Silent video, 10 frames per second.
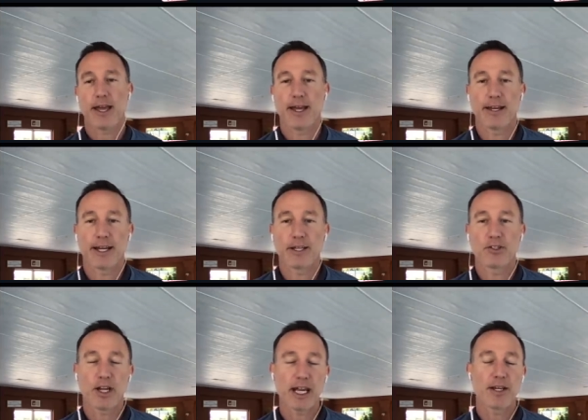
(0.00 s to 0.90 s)
and I
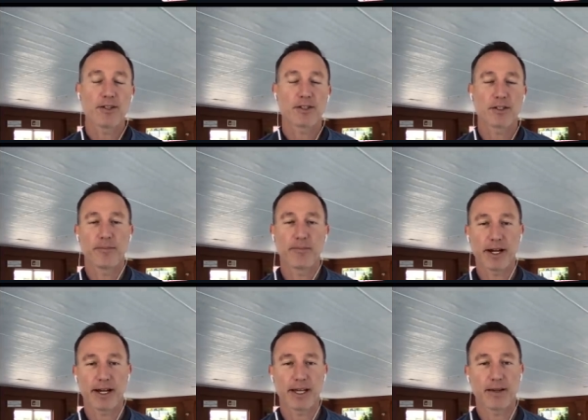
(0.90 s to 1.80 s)
change
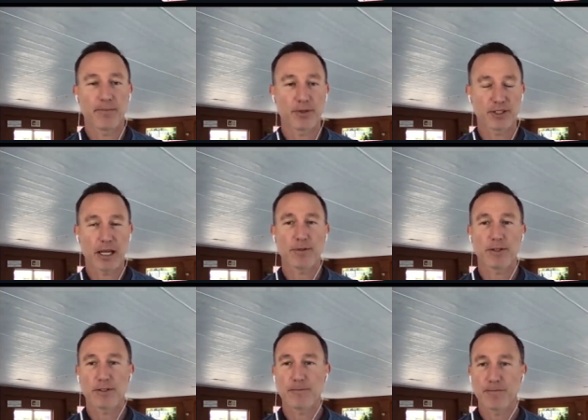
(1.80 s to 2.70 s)
my
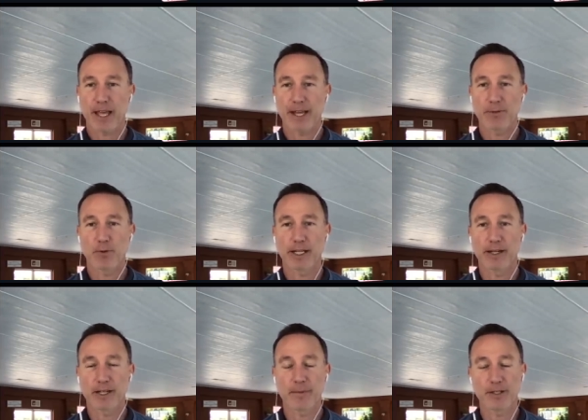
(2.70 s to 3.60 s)
perceptions as more
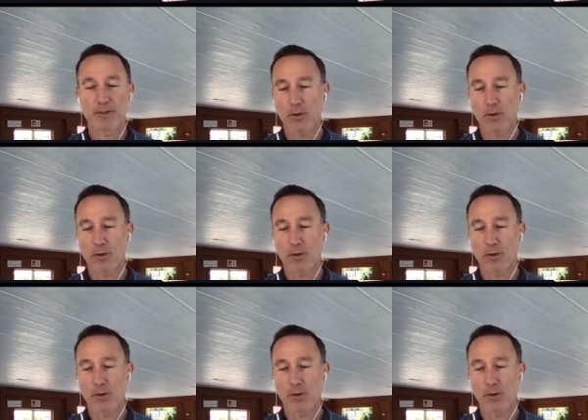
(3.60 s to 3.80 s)
data comes in.